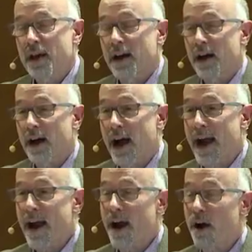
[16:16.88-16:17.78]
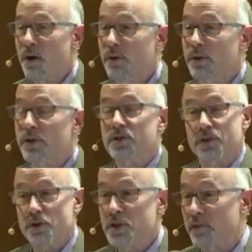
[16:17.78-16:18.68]
uh, how the
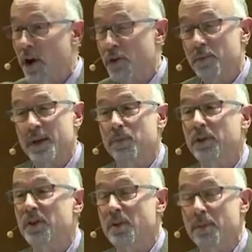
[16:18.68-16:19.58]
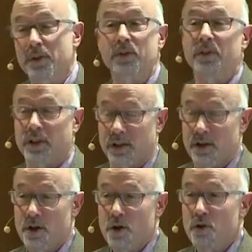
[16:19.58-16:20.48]
concerns of other people in the building
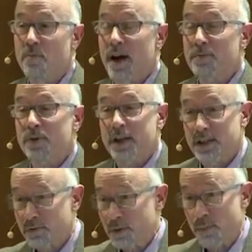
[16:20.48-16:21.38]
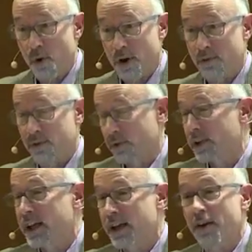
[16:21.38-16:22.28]
who might bring a different point of view.
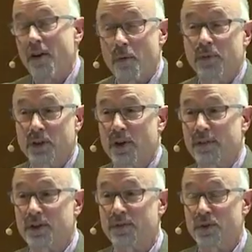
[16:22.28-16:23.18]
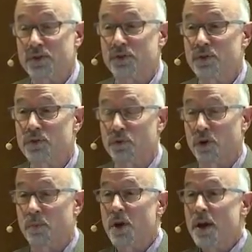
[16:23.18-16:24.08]
And again, hopefully you have a diverse
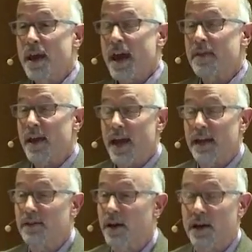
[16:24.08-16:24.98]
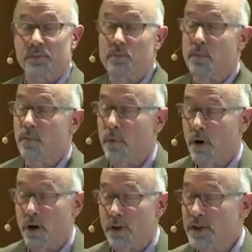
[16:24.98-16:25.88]
newsroom. And, and uh,
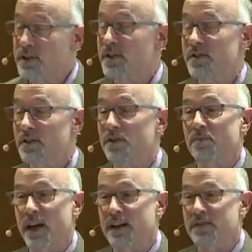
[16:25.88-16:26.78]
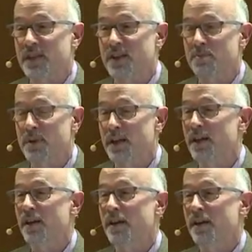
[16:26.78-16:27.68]
all things considered might have said to me,